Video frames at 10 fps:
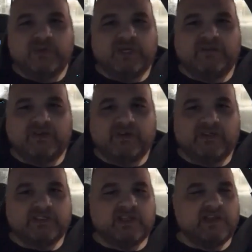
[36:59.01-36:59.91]
whatever,
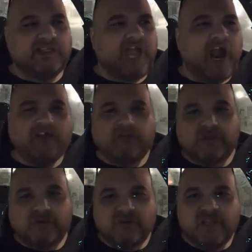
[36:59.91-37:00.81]
is, is horrible.